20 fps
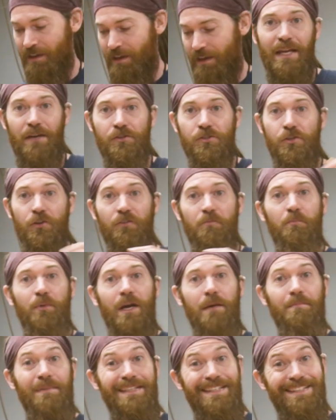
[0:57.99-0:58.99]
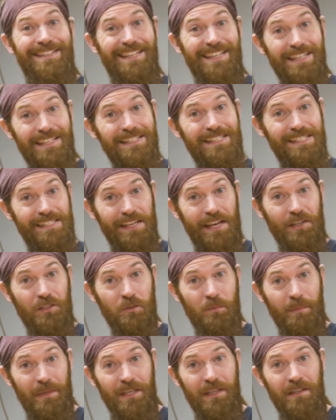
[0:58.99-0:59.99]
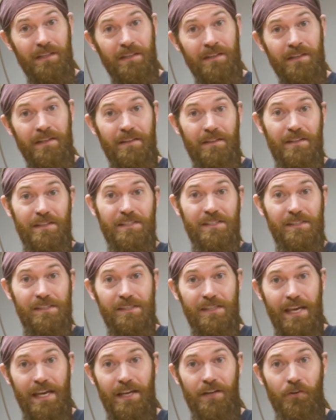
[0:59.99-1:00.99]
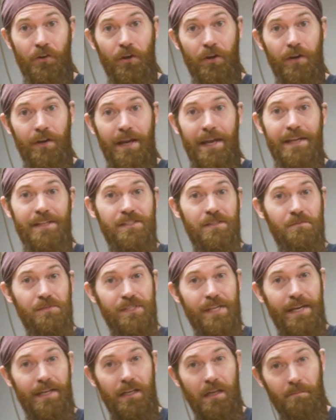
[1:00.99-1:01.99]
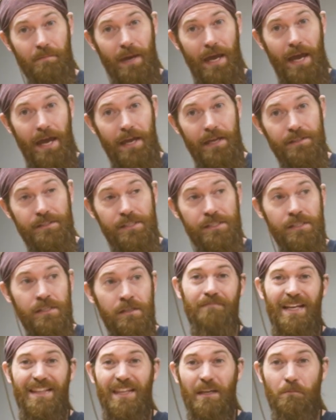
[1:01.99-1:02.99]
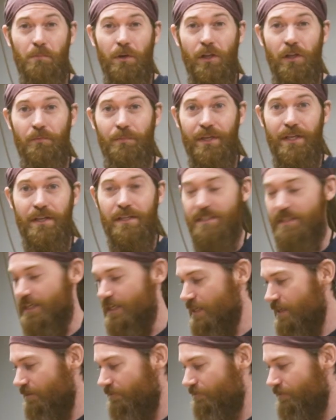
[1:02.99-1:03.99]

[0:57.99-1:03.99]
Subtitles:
Now SurfPrep did send me this sander and some sanding pads, I think probably because they